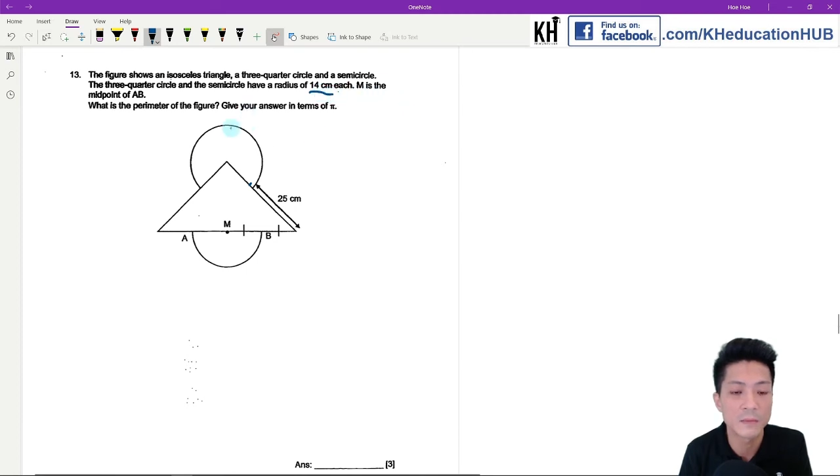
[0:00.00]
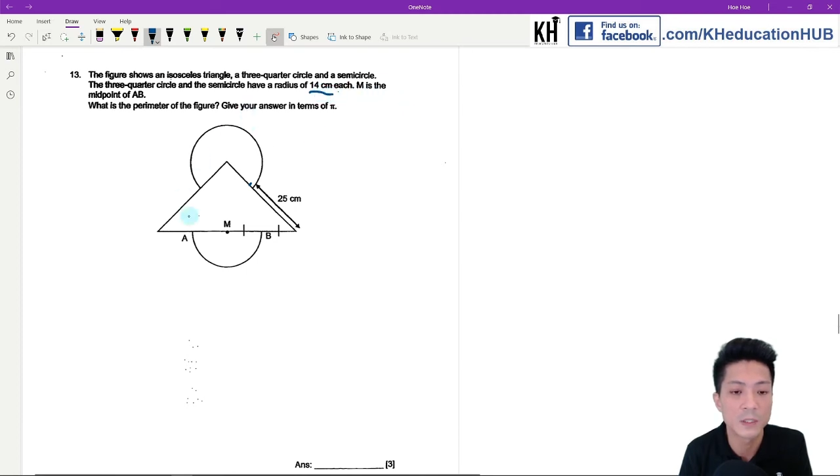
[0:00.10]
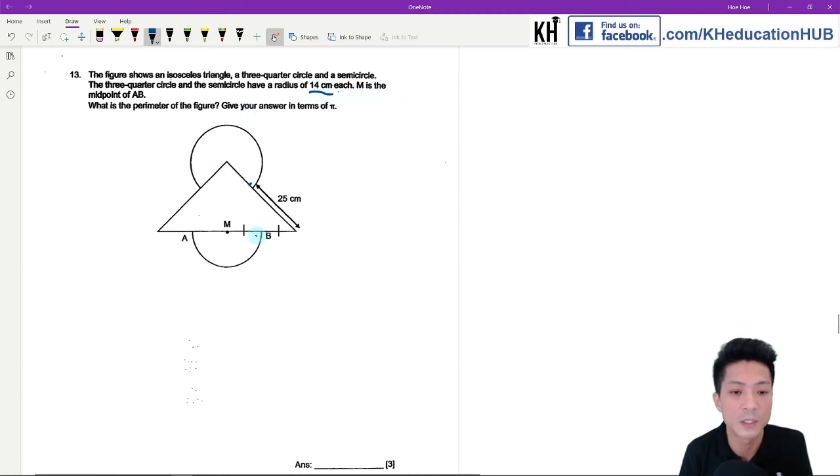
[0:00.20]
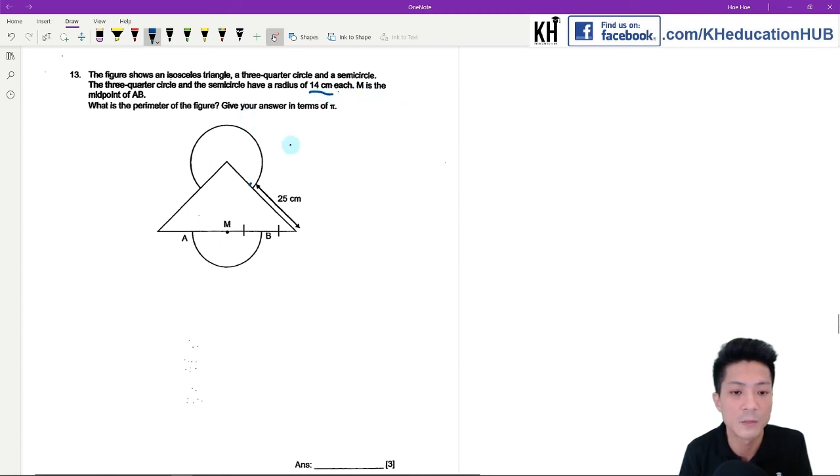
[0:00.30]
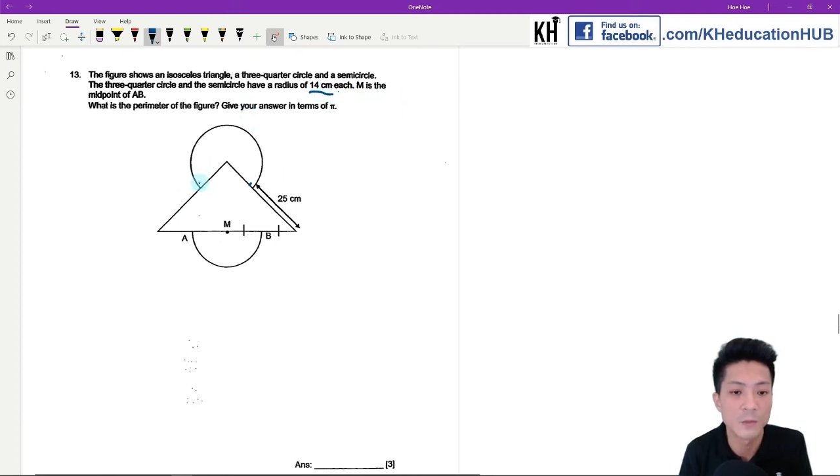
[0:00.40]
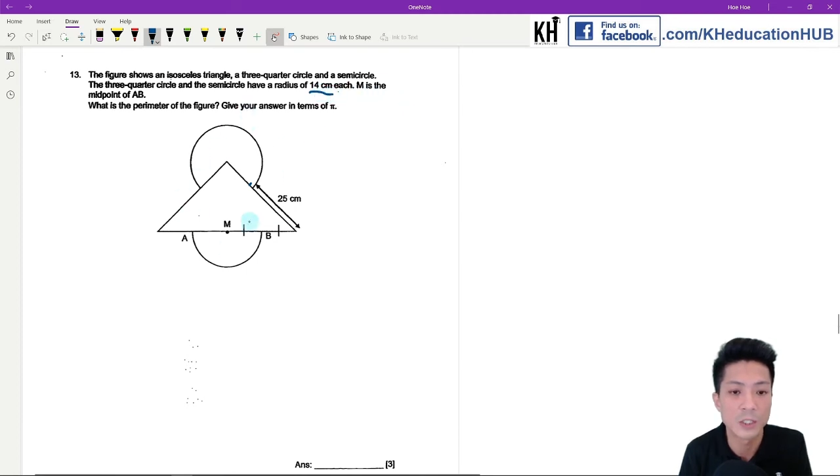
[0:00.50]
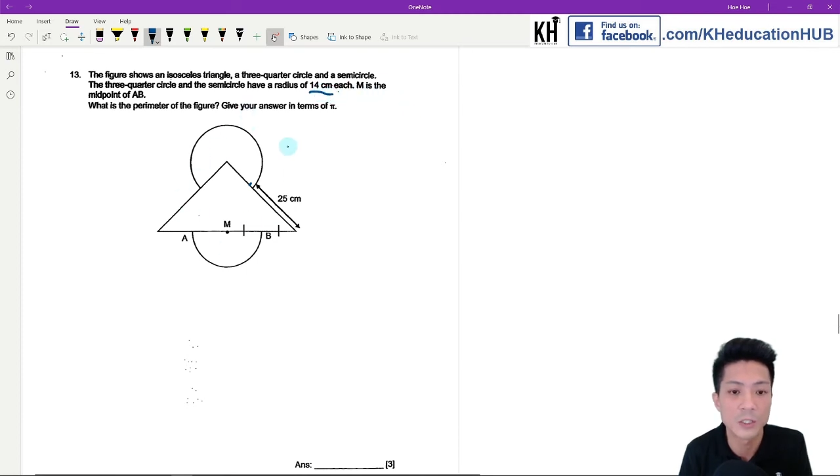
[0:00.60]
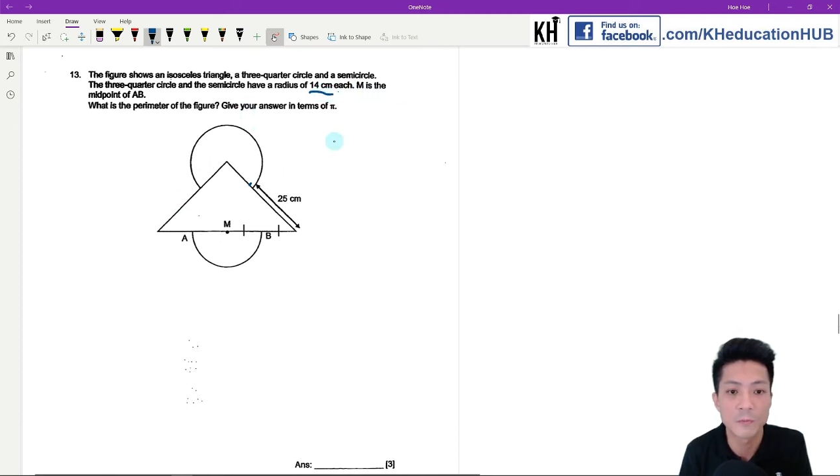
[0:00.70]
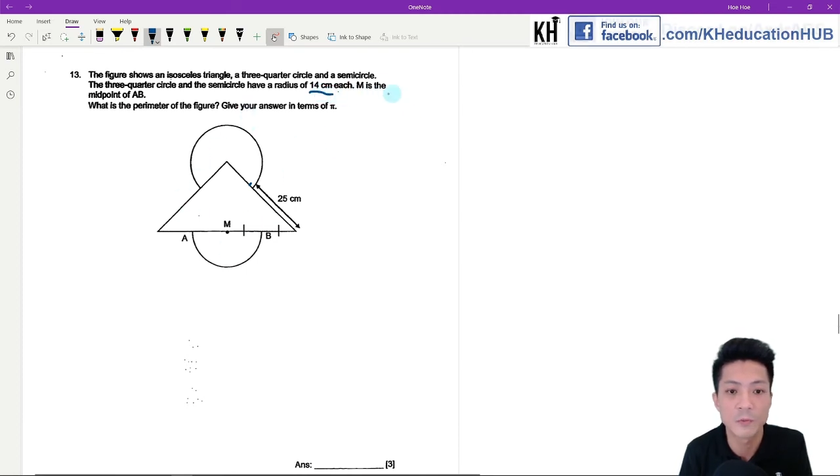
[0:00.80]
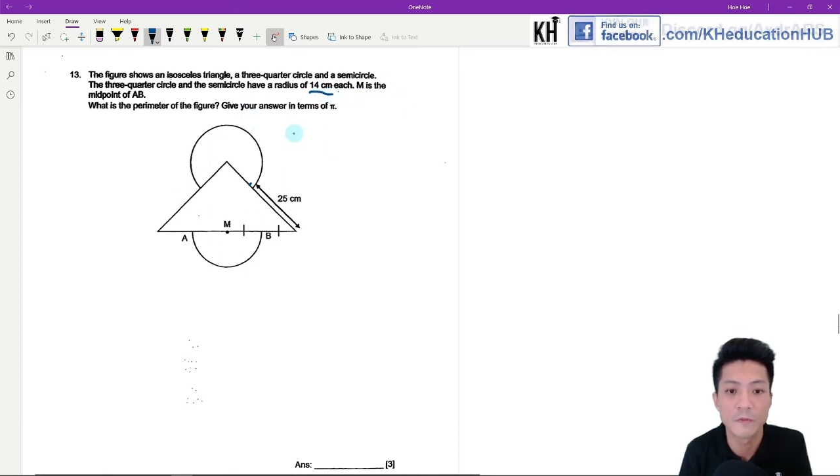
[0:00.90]
okay, which is
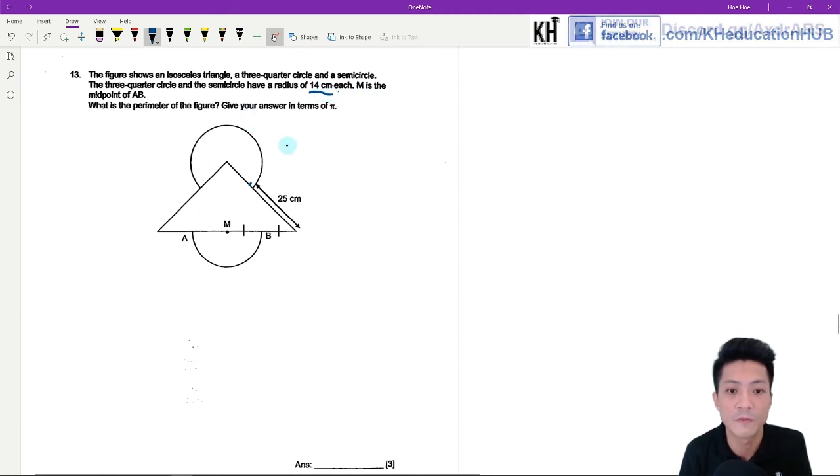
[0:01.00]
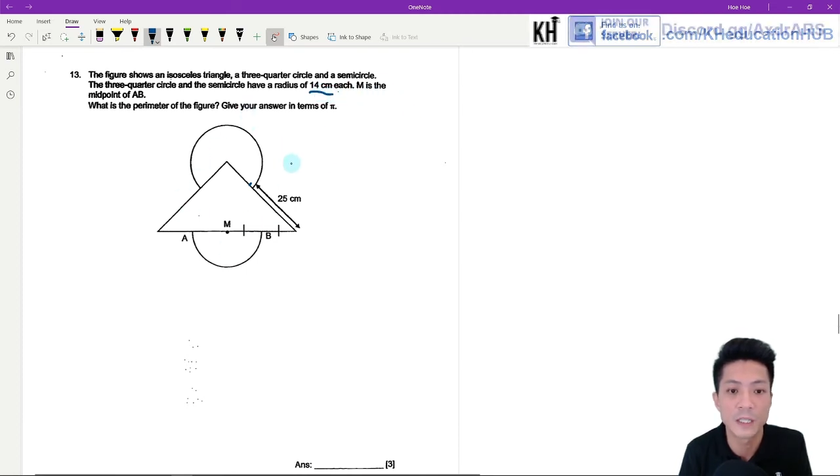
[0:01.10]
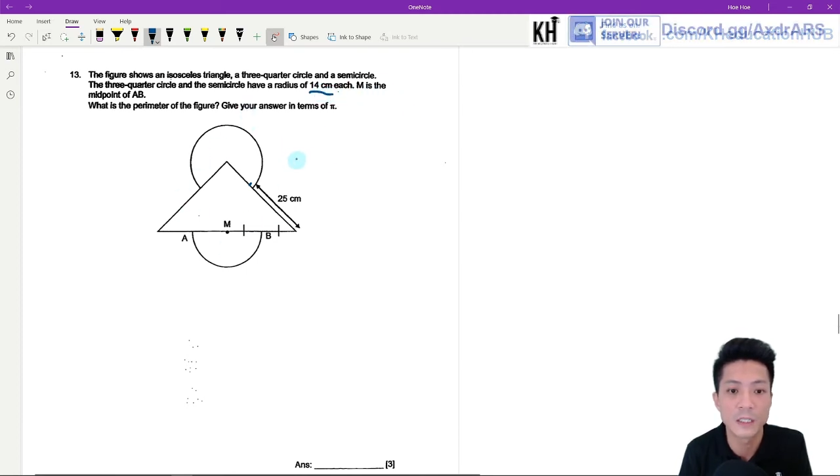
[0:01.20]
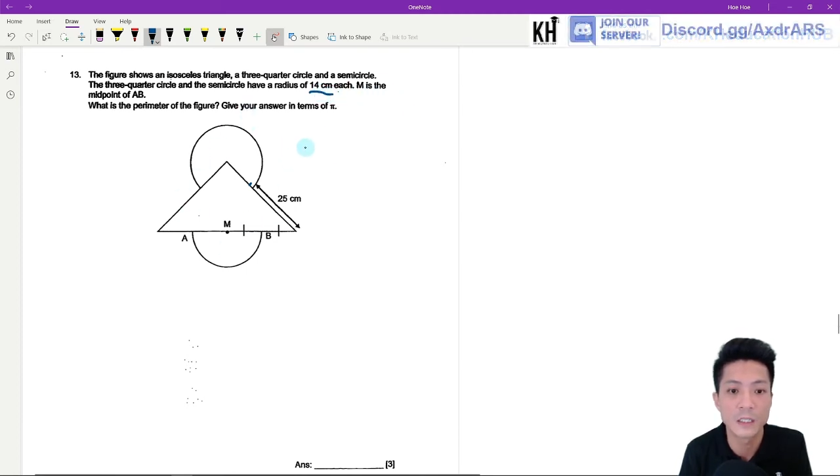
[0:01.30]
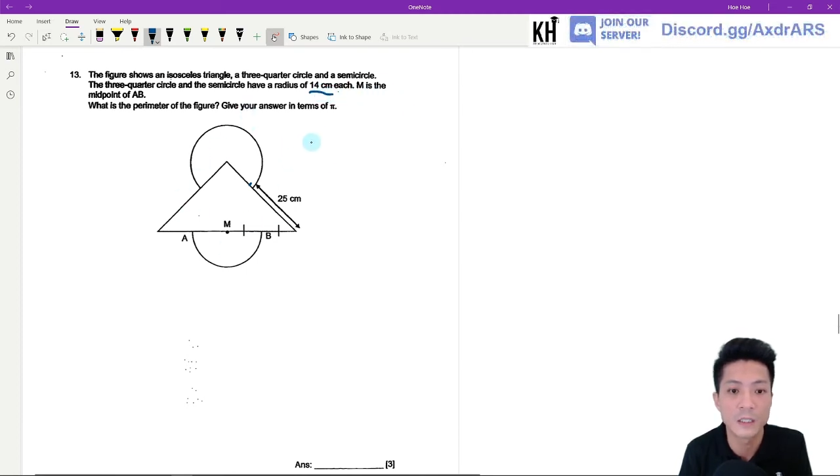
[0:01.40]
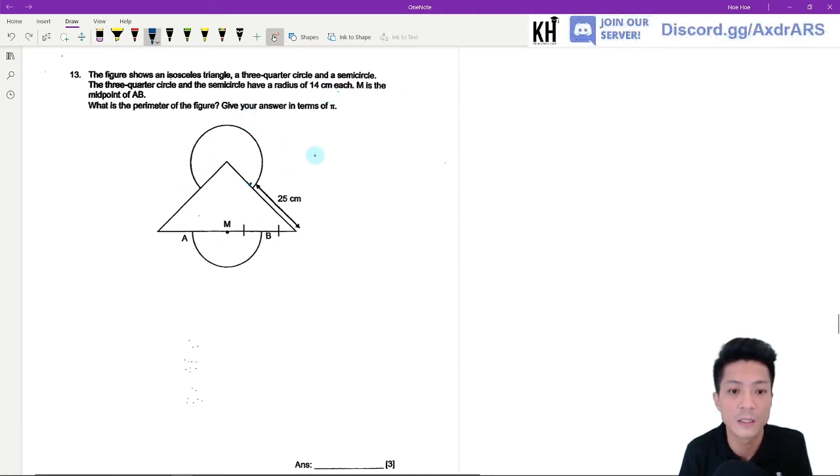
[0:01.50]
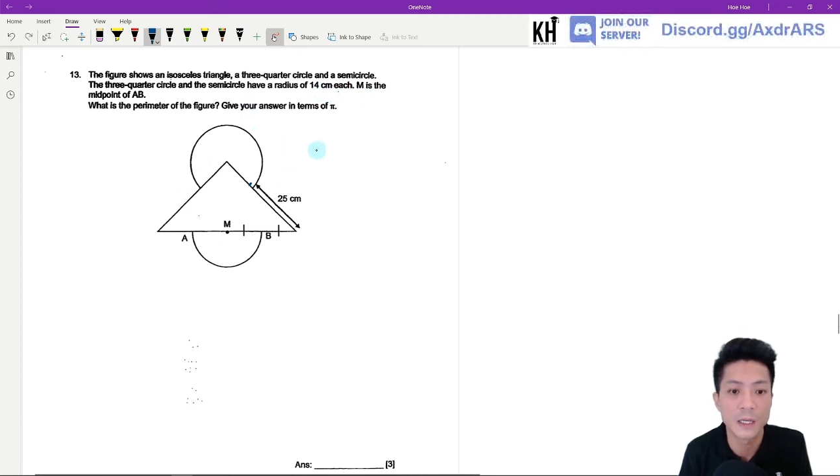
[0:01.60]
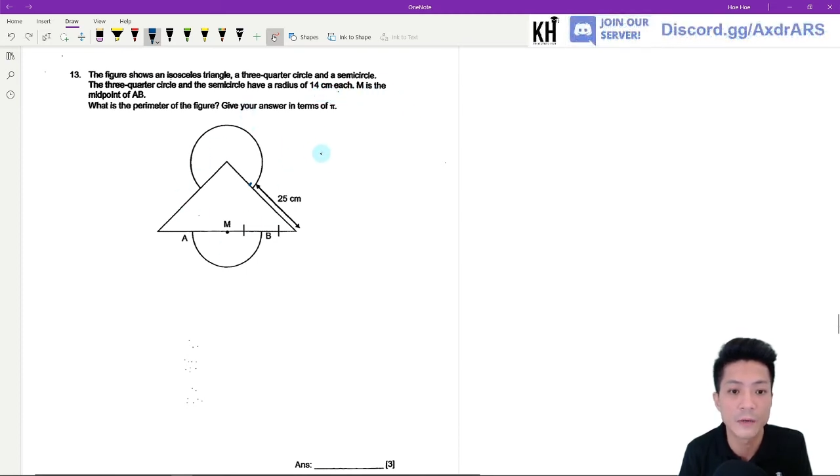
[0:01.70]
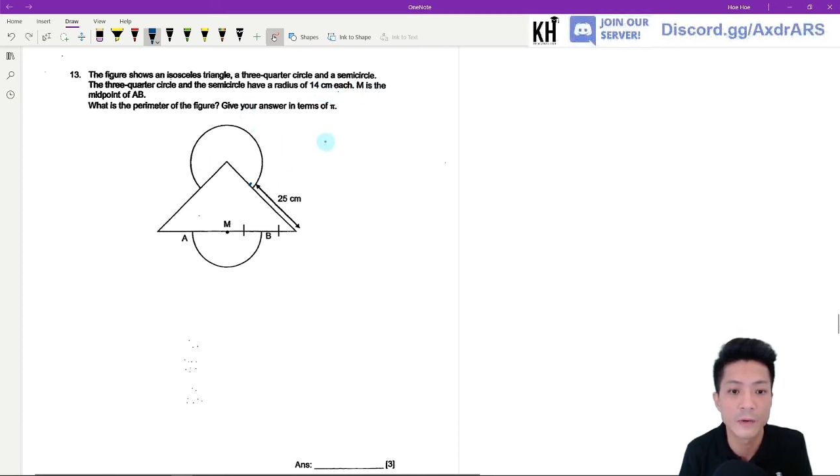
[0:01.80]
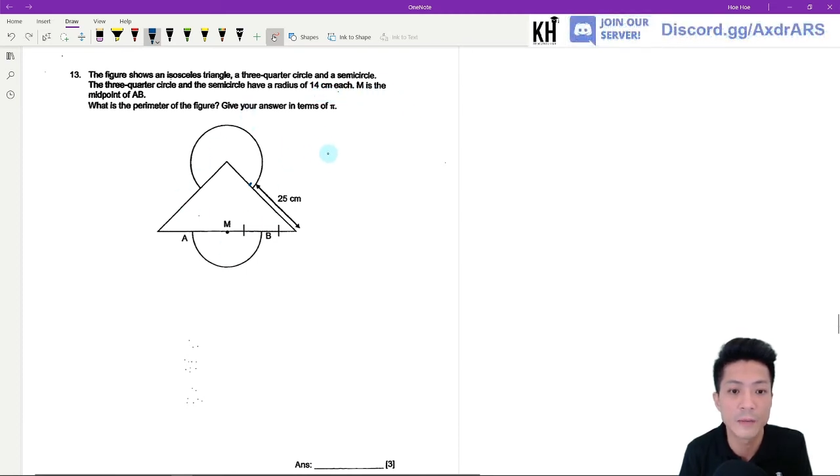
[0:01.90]
not provided in the
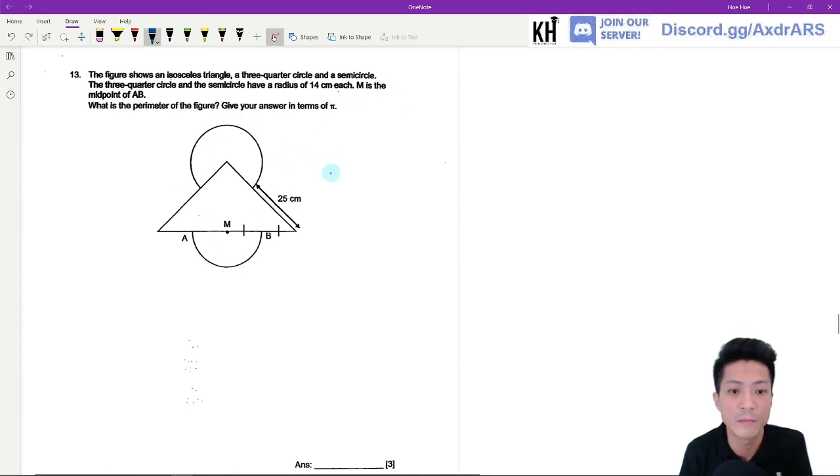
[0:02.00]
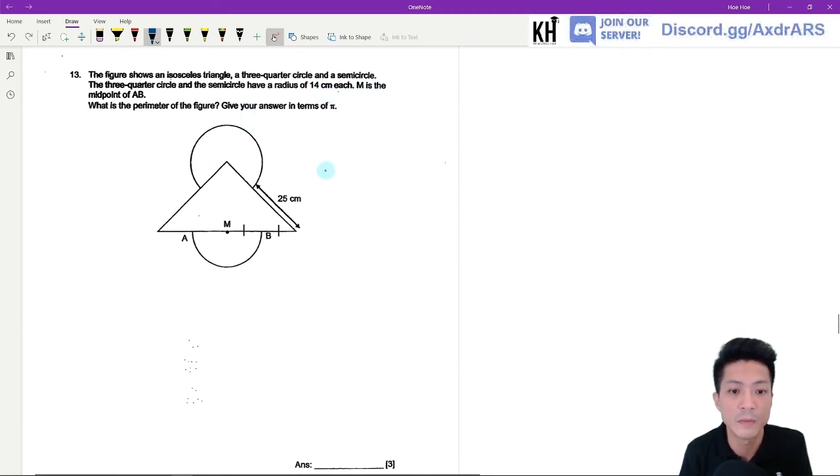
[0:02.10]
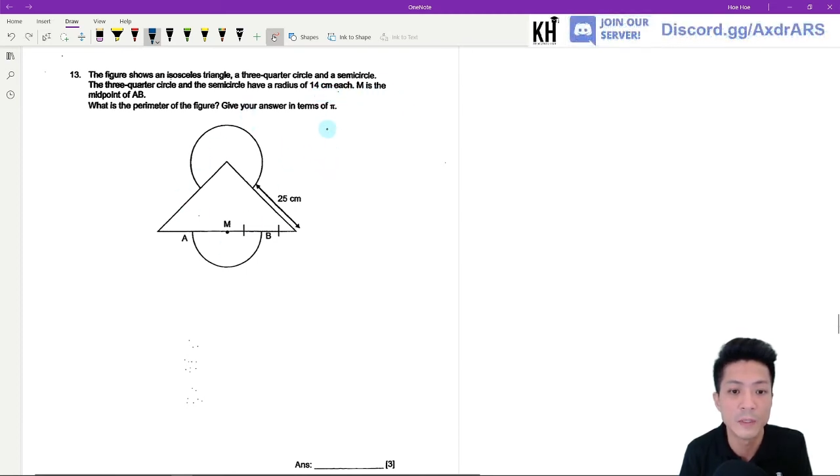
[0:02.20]
diagram.